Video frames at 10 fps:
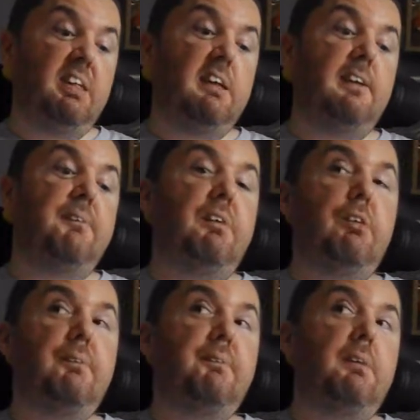They
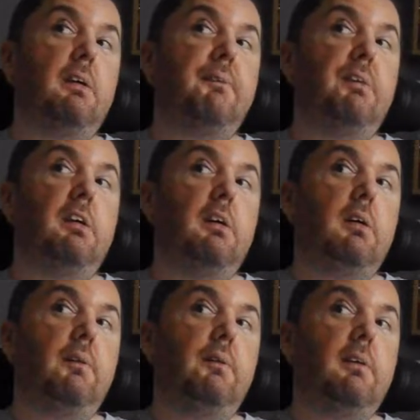mentioned
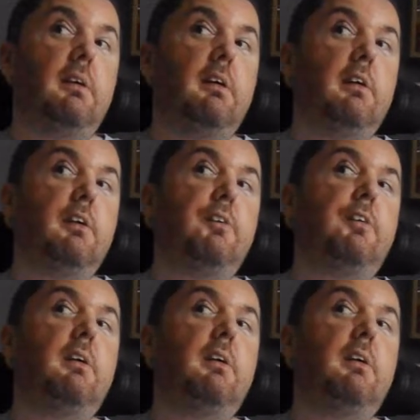barbecue, so